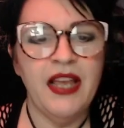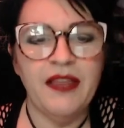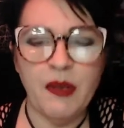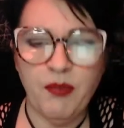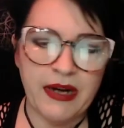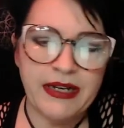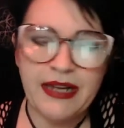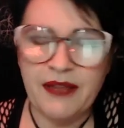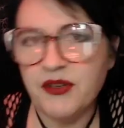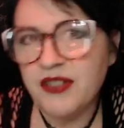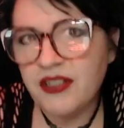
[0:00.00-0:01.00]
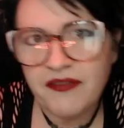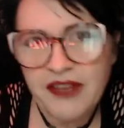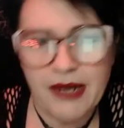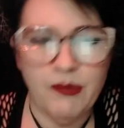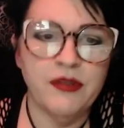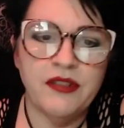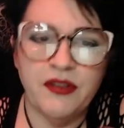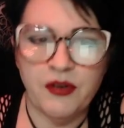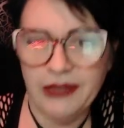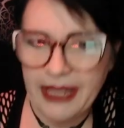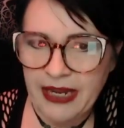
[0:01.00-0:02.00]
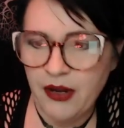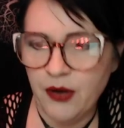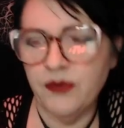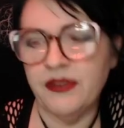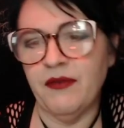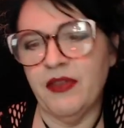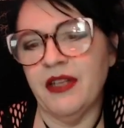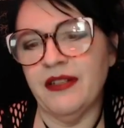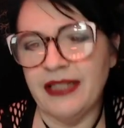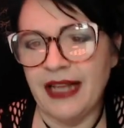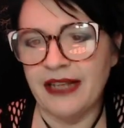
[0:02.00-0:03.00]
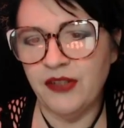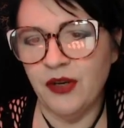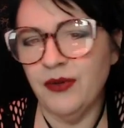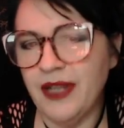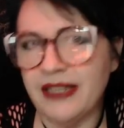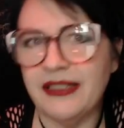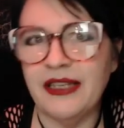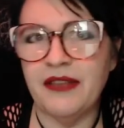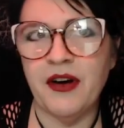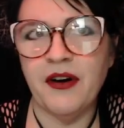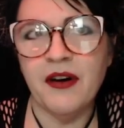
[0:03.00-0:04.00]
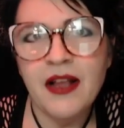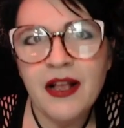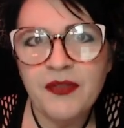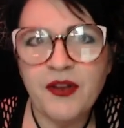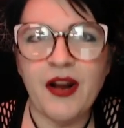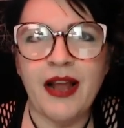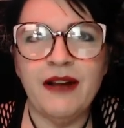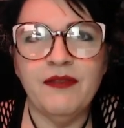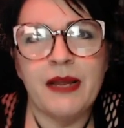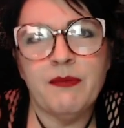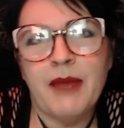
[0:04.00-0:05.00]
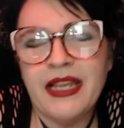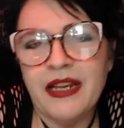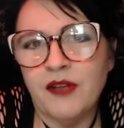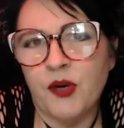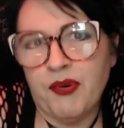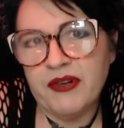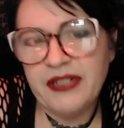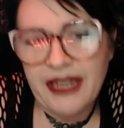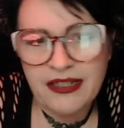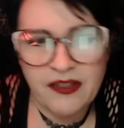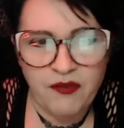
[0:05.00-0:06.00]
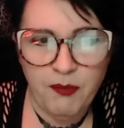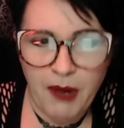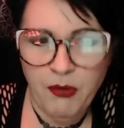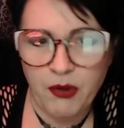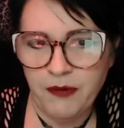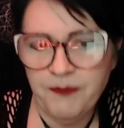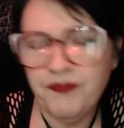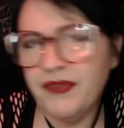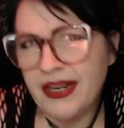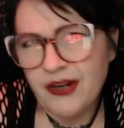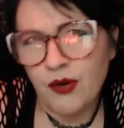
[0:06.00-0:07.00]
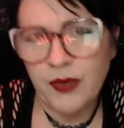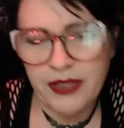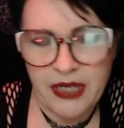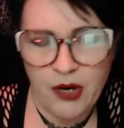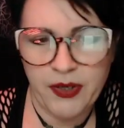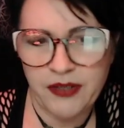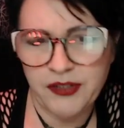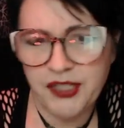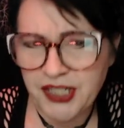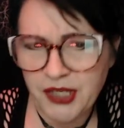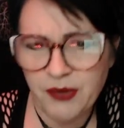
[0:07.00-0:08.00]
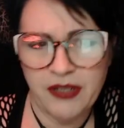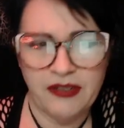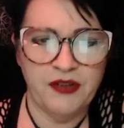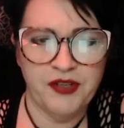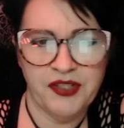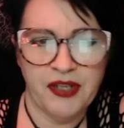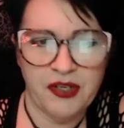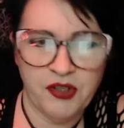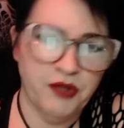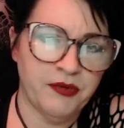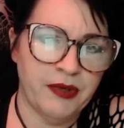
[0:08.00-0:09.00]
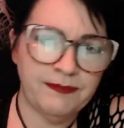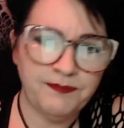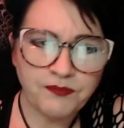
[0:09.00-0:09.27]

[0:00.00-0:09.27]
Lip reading: They bring down their stuffed animals and their Legos and everything like that. So, like I said, they're kind of, like, making a little protective bubble. They don't really know what else to do because they're just, like, children.